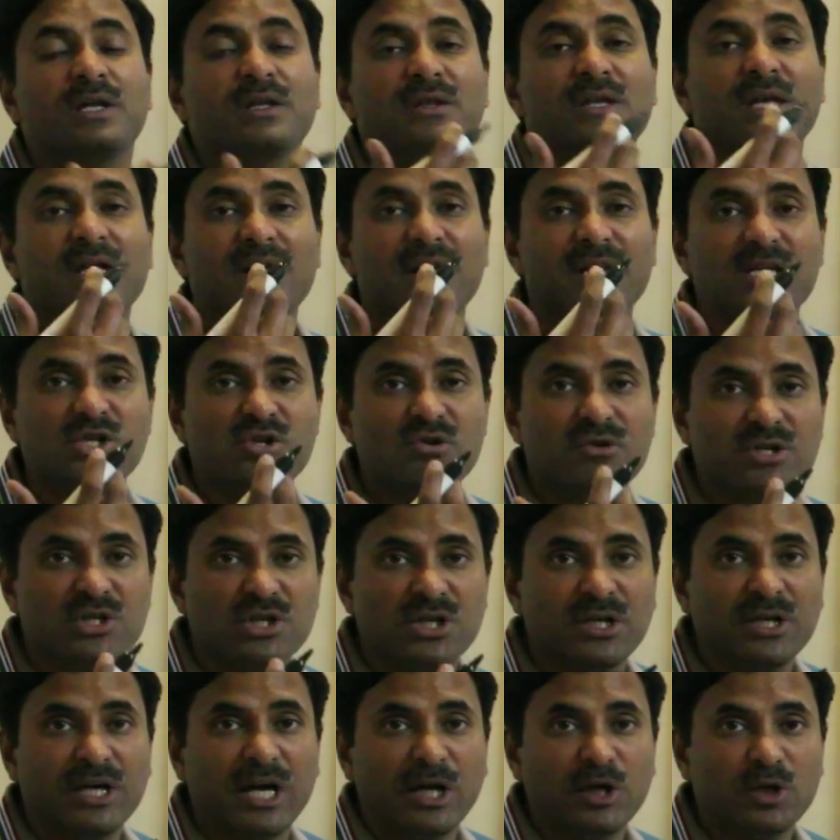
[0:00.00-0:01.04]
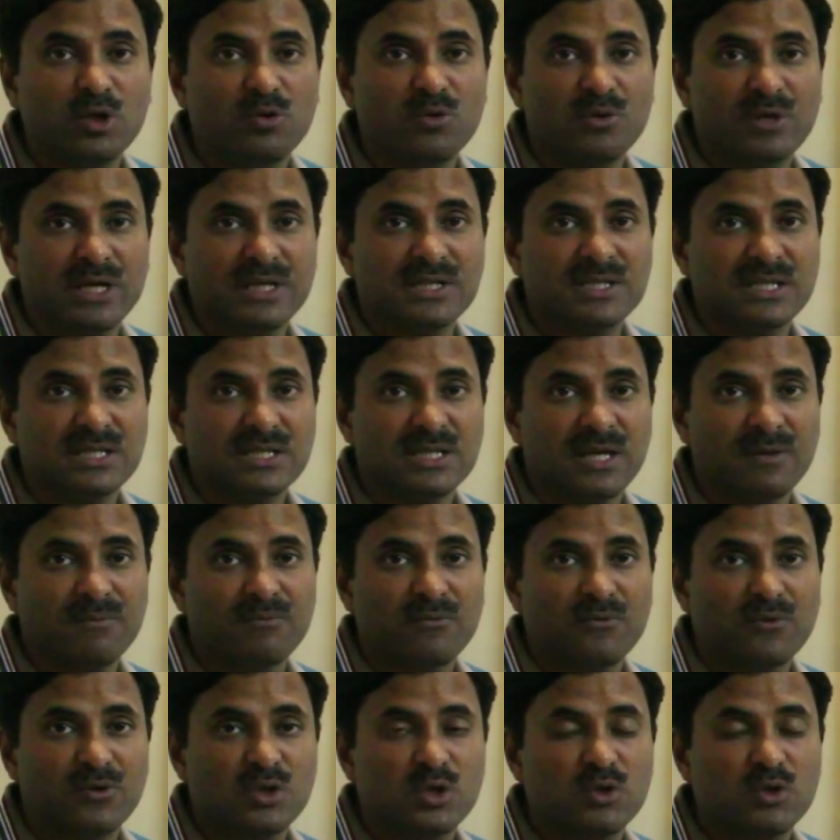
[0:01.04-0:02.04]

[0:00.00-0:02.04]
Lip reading: the restriction endonuclease enzyme.